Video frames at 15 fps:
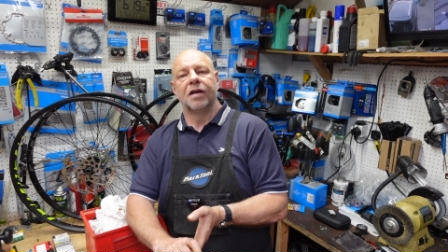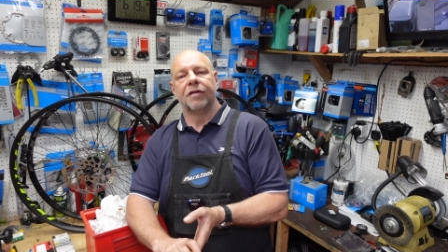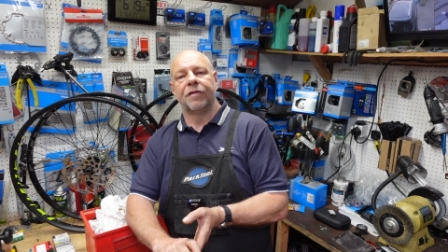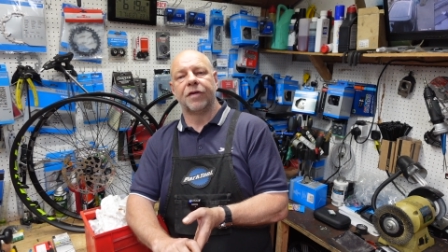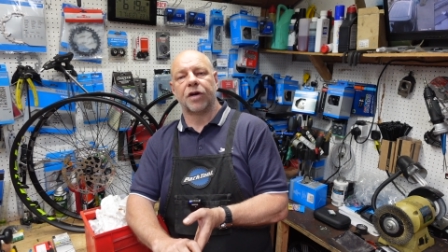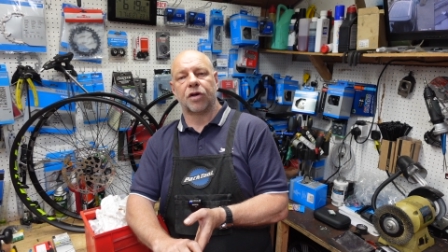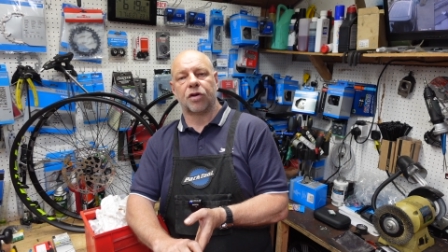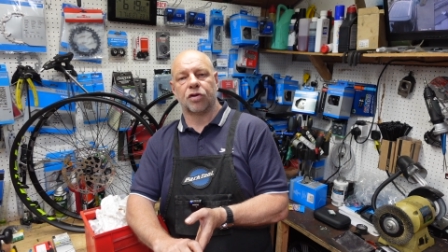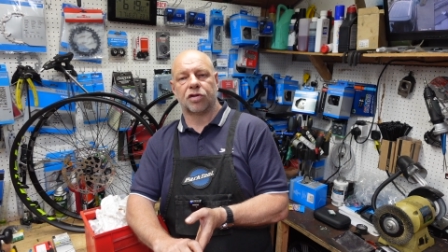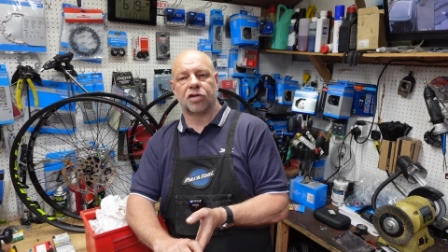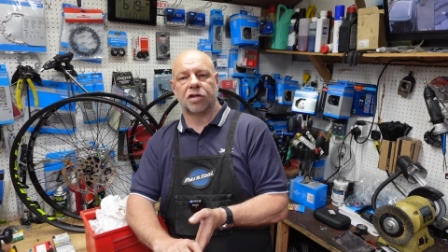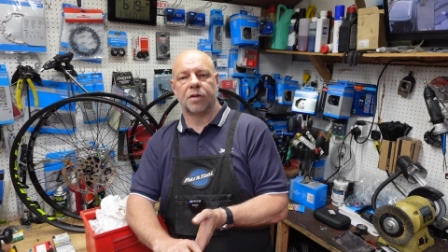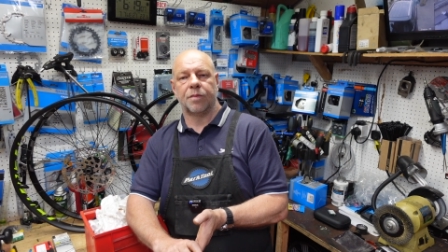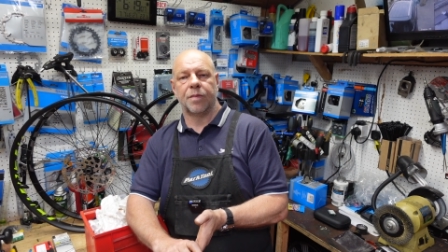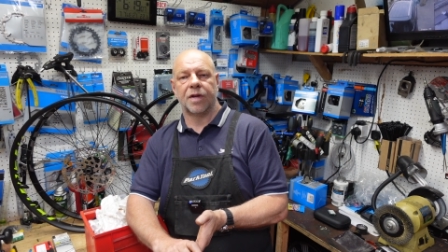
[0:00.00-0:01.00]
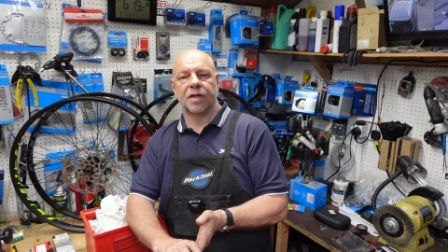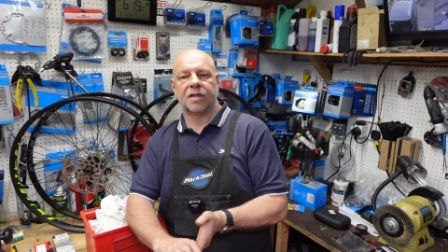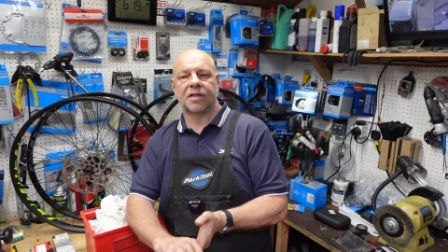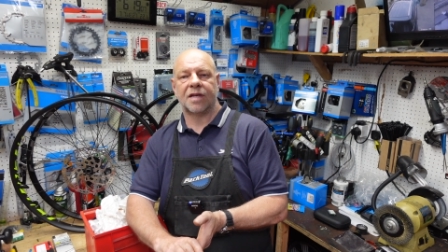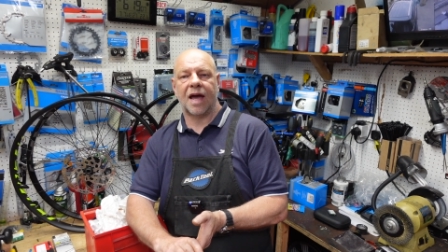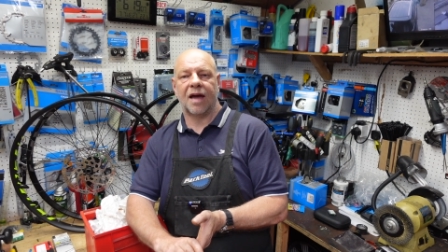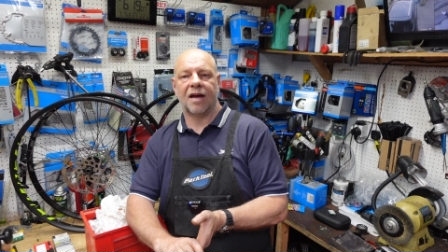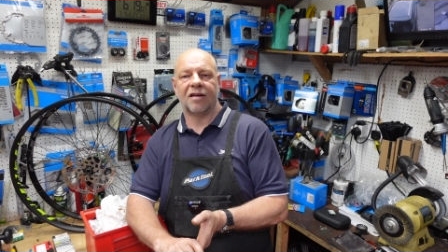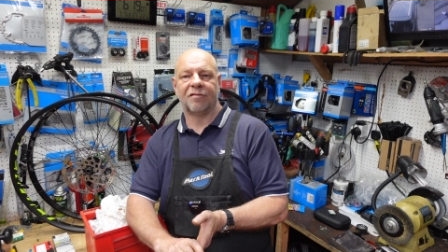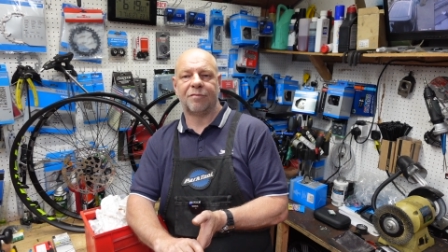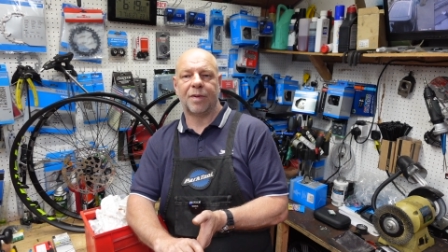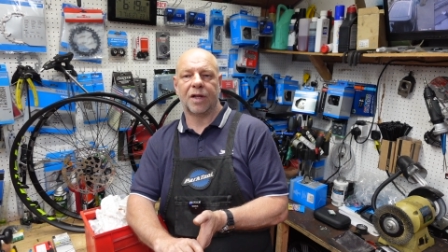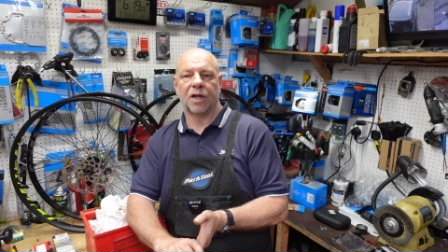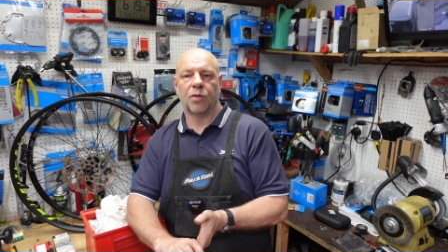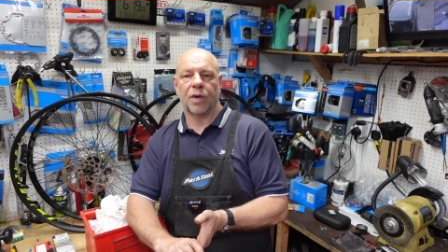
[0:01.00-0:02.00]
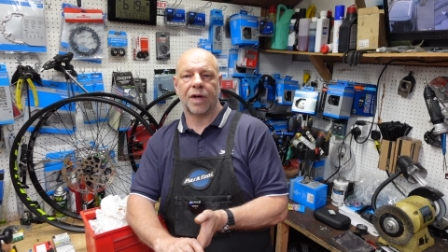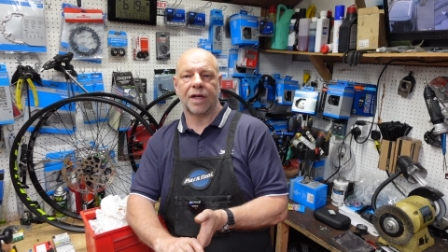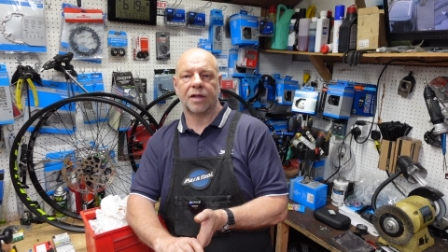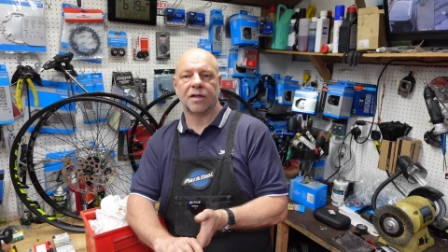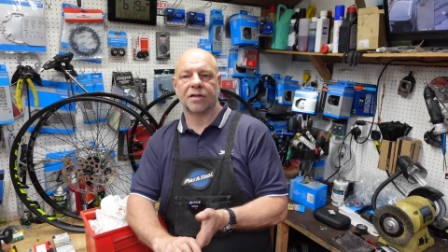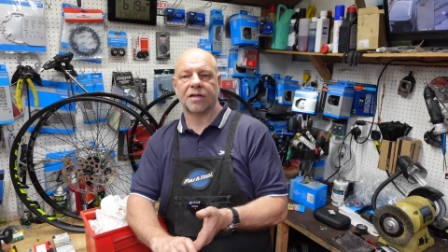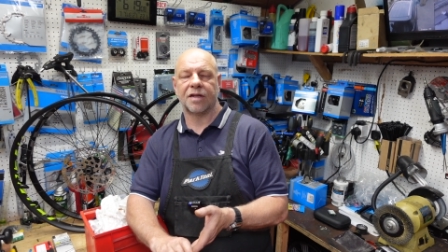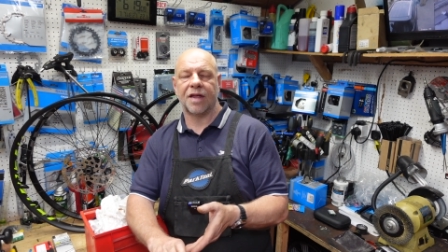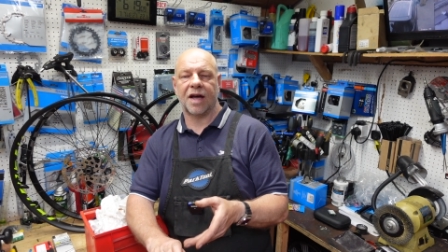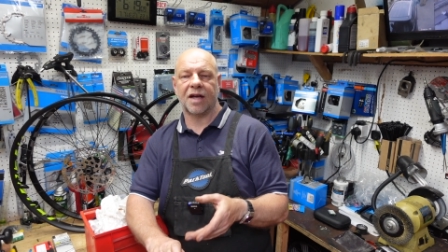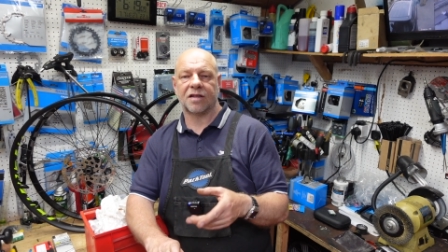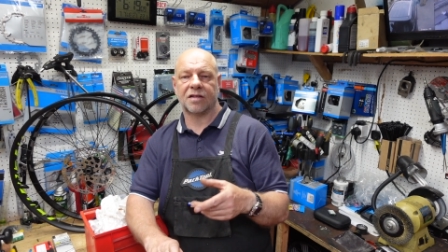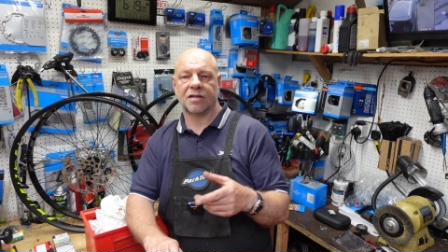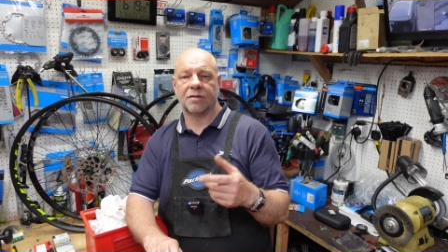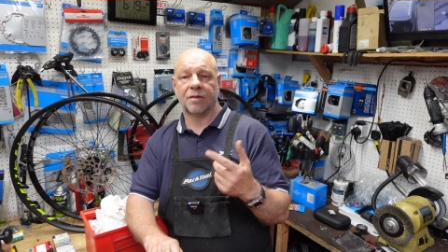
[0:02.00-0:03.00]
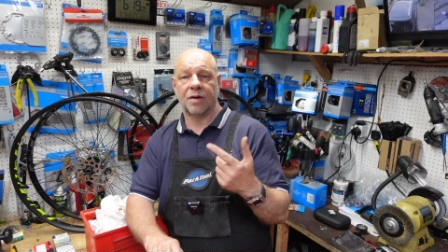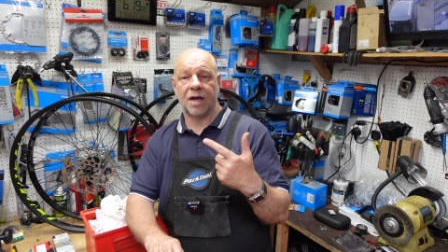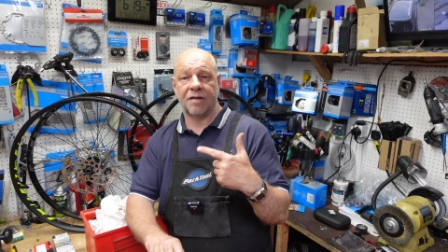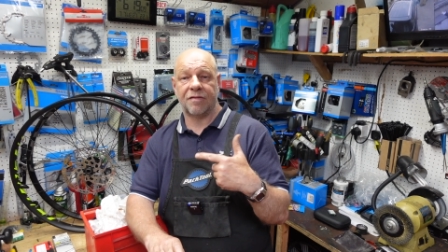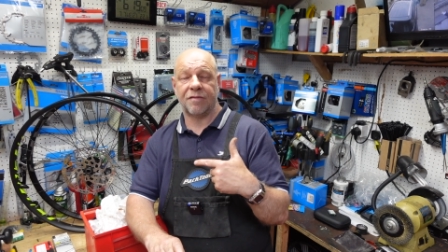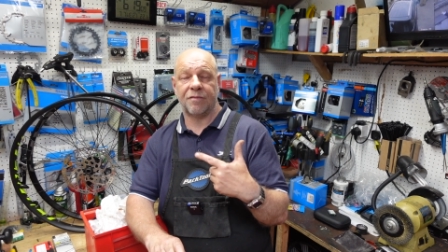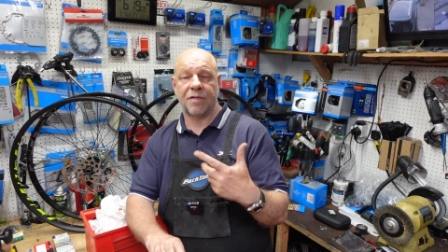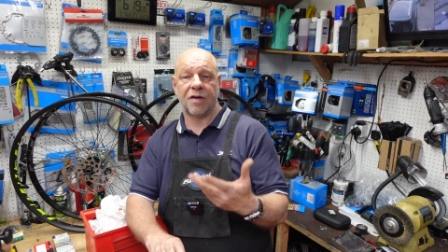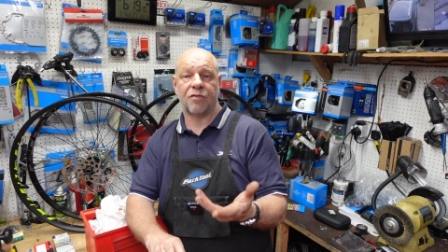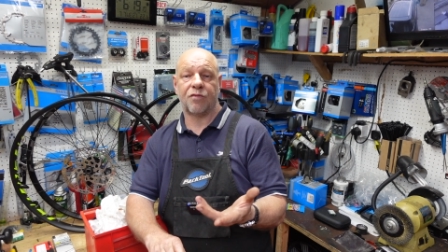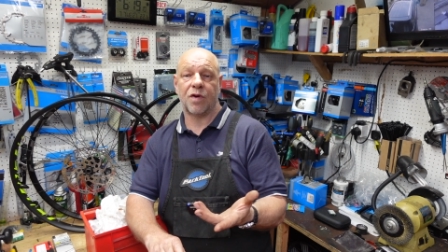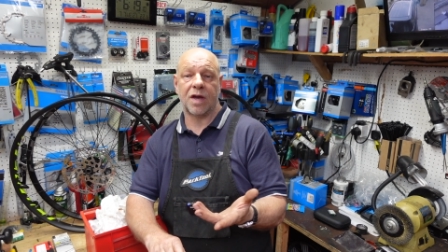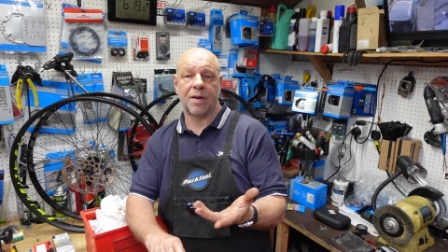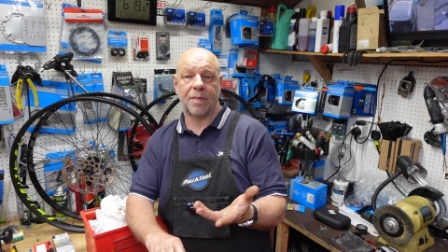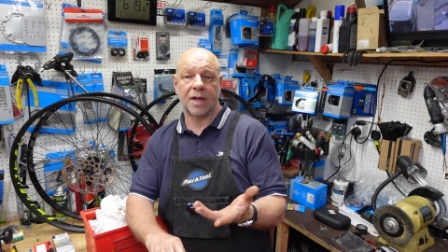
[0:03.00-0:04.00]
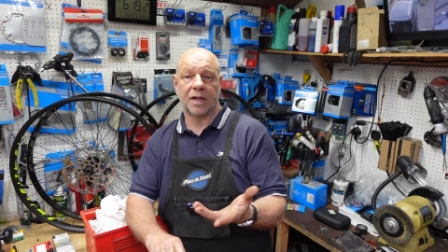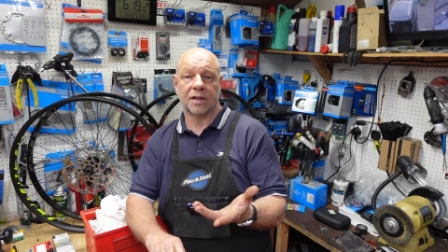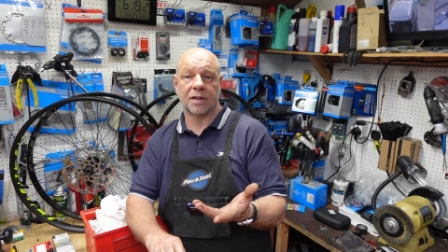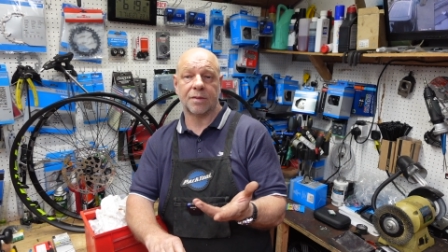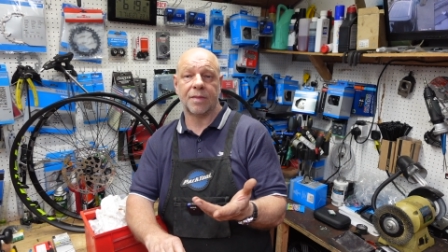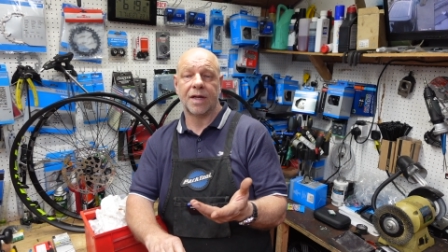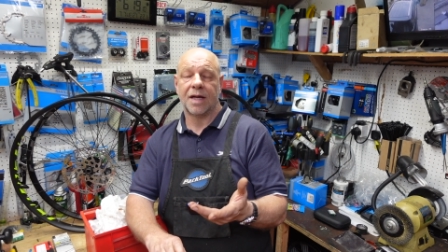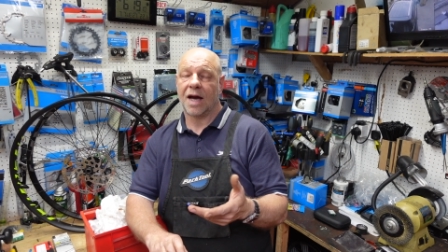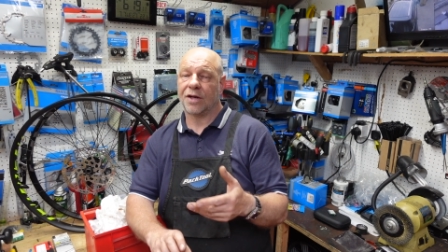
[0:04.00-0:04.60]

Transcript: for a custom set of built wheels. That's if, if we build them.